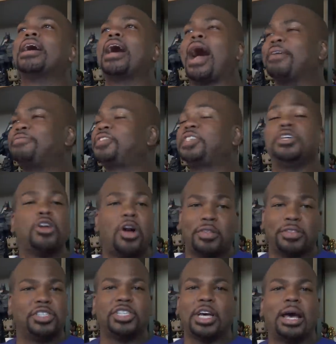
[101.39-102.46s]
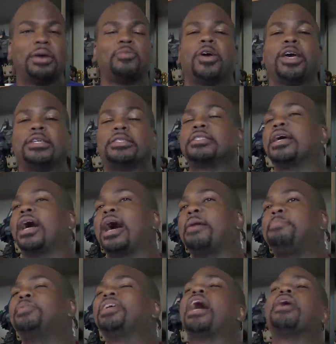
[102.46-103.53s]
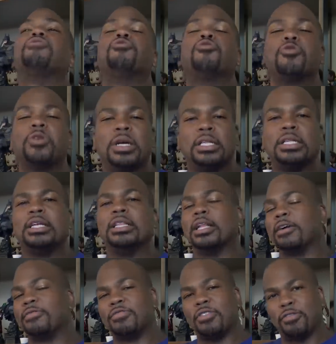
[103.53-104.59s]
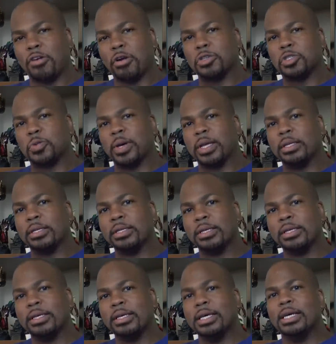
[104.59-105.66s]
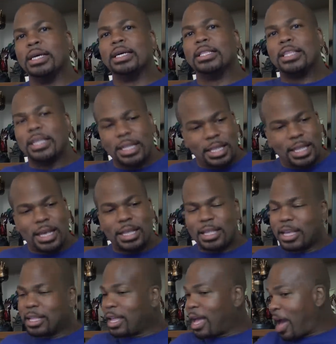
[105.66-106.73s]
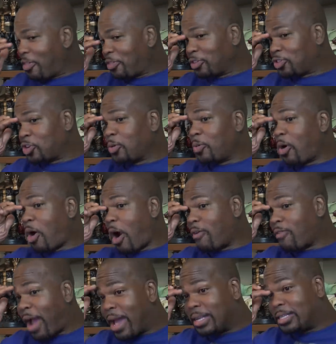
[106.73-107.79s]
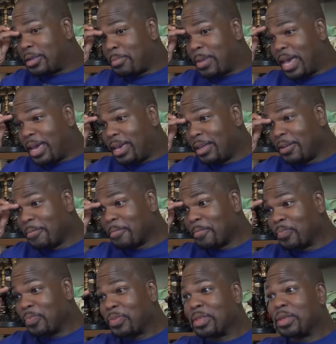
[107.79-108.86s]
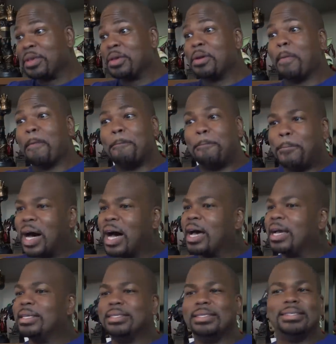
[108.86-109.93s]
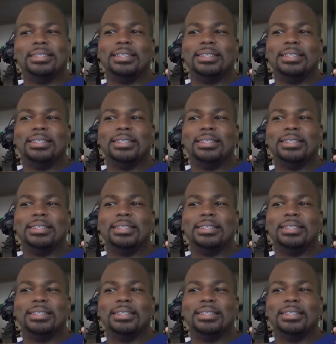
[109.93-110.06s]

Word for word: I've seen all the John Wicks, but I really love the first one. The, the, the, the other two were alright to me, but